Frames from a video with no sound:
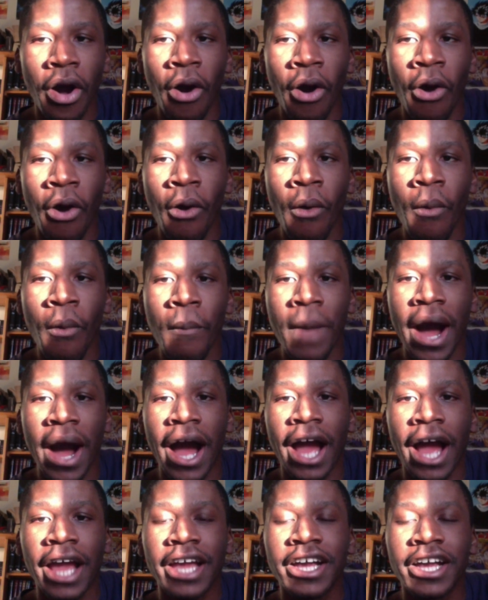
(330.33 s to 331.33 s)
Oh
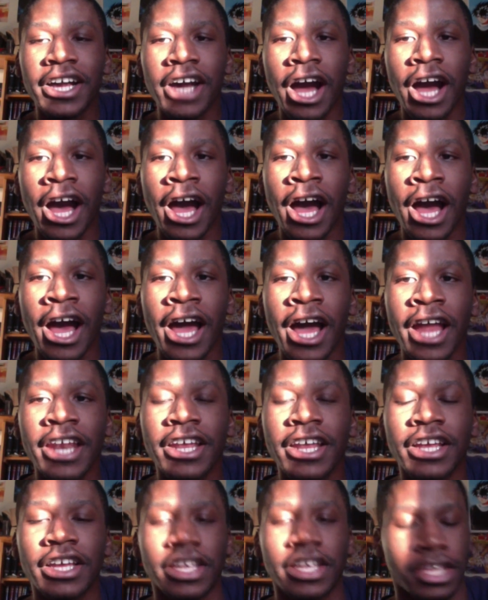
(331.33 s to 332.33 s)
my
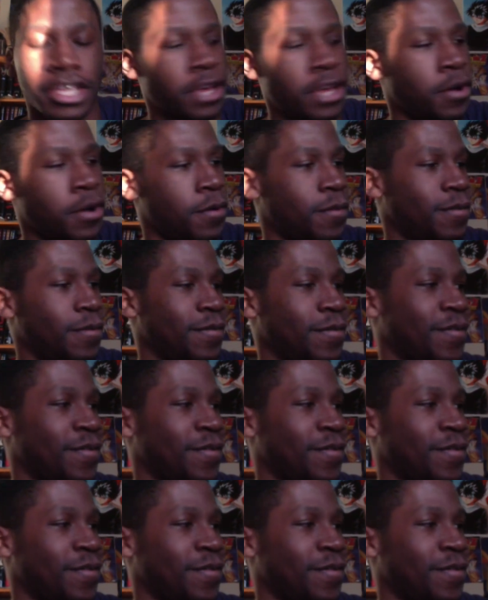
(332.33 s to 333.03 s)
god! Yo.